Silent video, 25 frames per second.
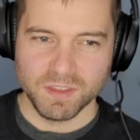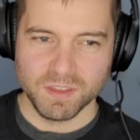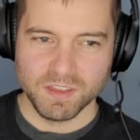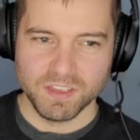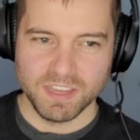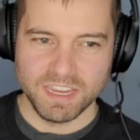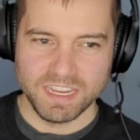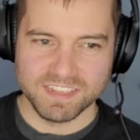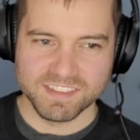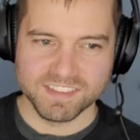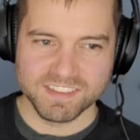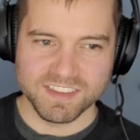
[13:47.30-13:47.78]

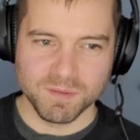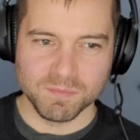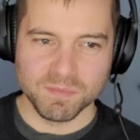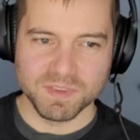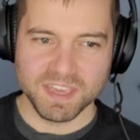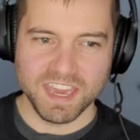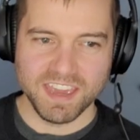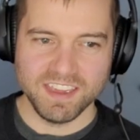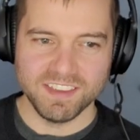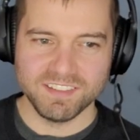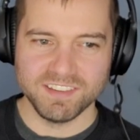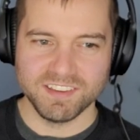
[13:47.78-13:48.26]
In some
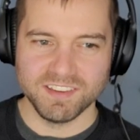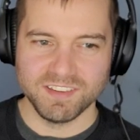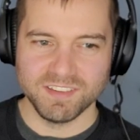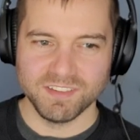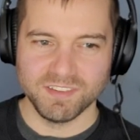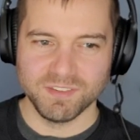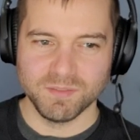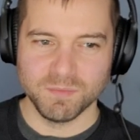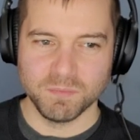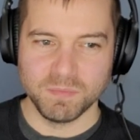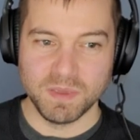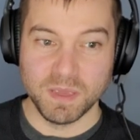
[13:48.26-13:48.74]

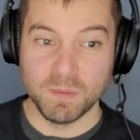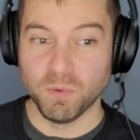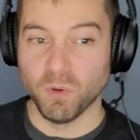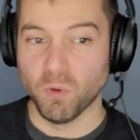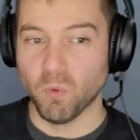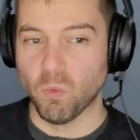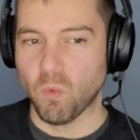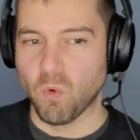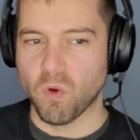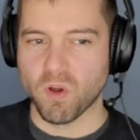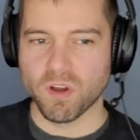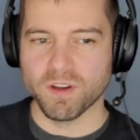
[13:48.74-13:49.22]
cases,
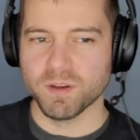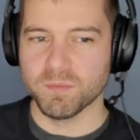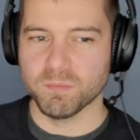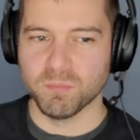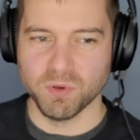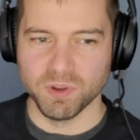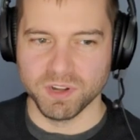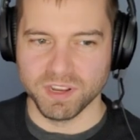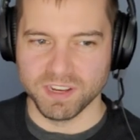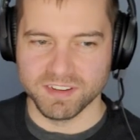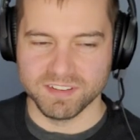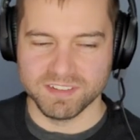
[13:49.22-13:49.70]
people weren't
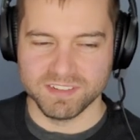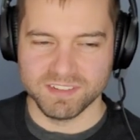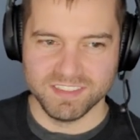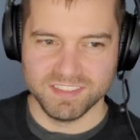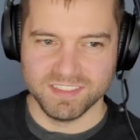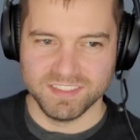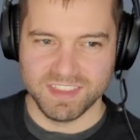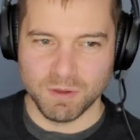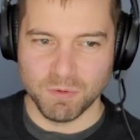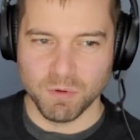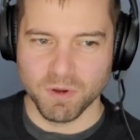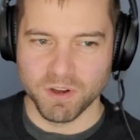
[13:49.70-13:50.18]
putting,
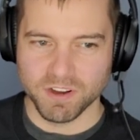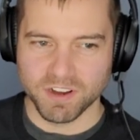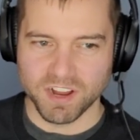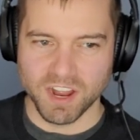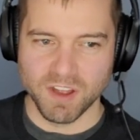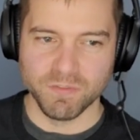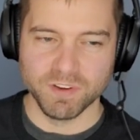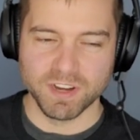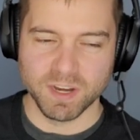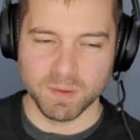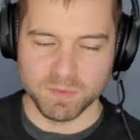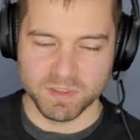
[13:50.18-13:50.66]
they weren't
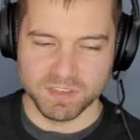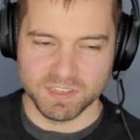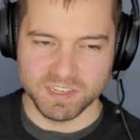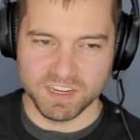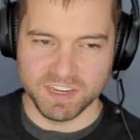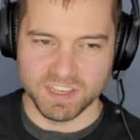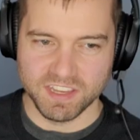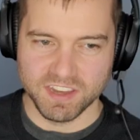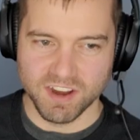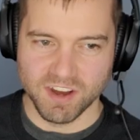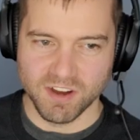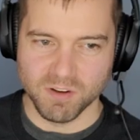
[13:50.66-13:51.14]
covering up the D
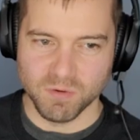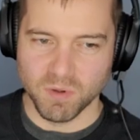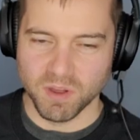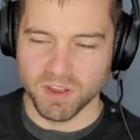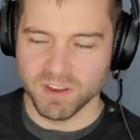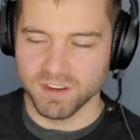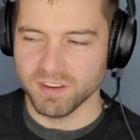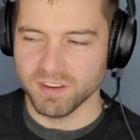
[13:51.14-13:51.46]
D R one.